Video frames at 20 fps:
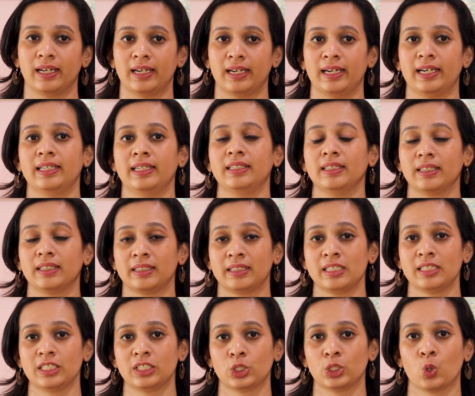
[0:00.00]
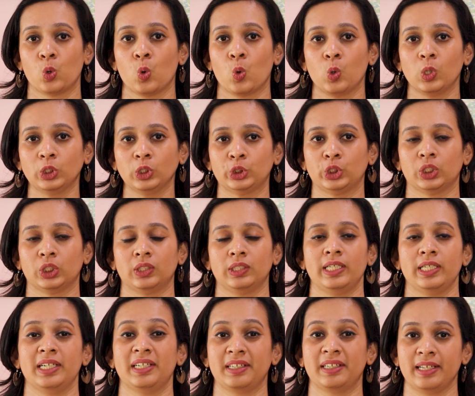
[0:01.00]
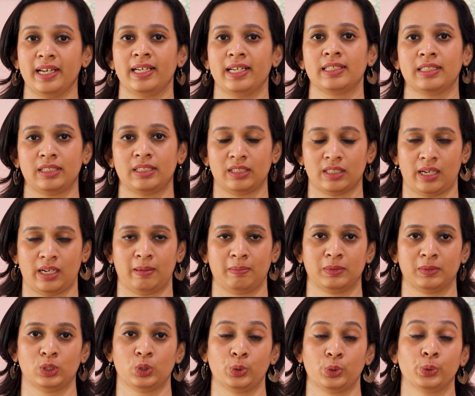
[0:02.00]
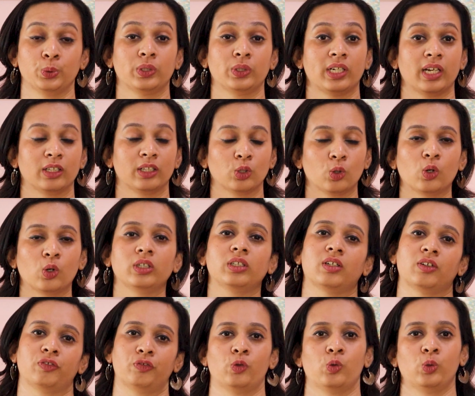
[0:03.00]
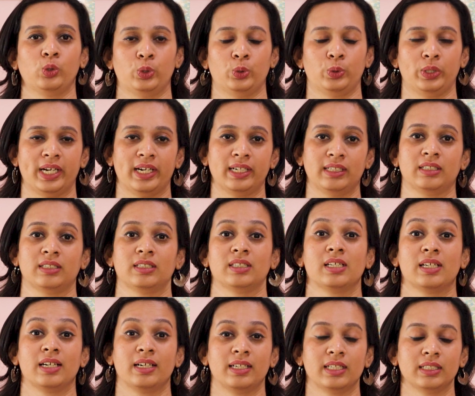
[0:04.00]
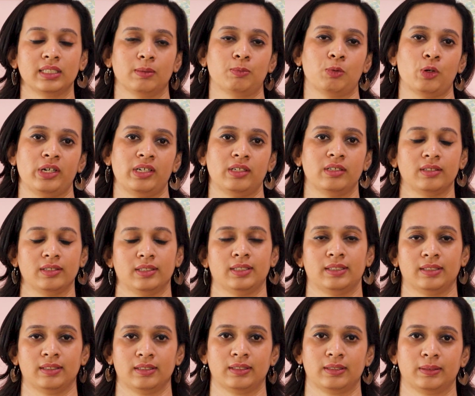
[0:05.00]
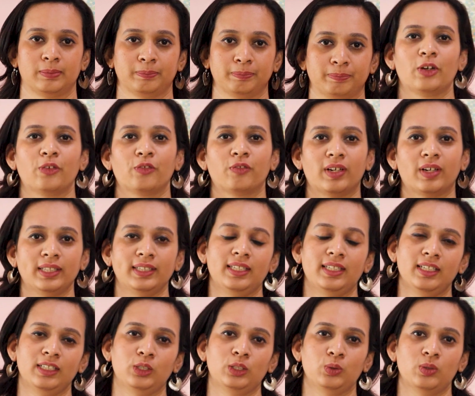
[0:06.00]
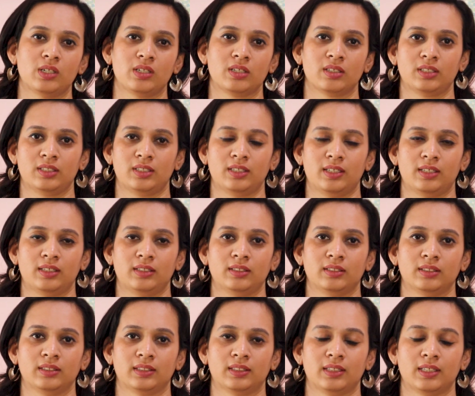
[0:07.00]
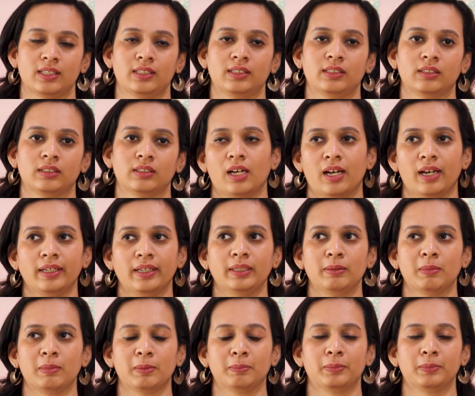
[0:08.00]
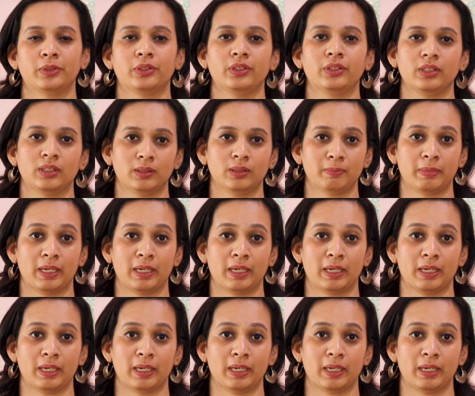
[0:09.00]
and this whole journey takes time, so you cannot afford to get disappointed in this. One thing to understand is that I remembered a